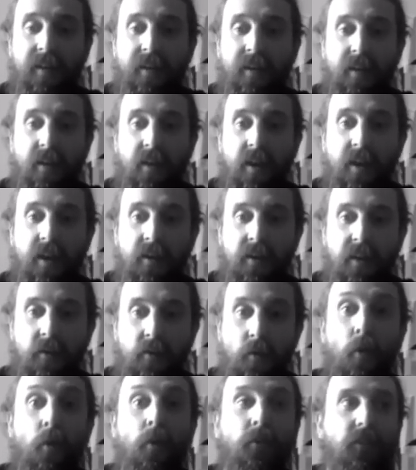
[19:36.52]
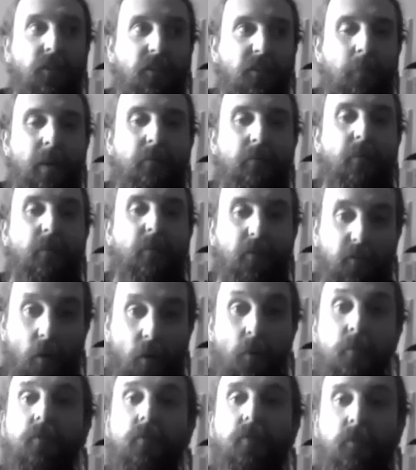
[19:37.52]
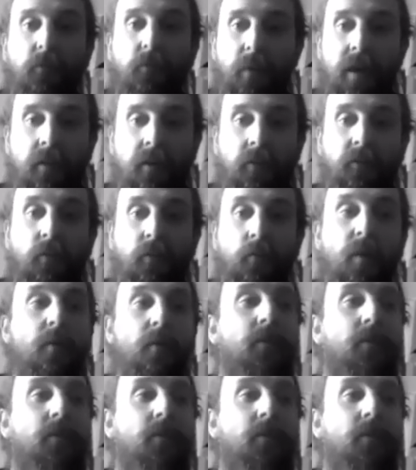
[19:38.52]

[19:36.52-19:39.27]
in order to make the songs better. So we were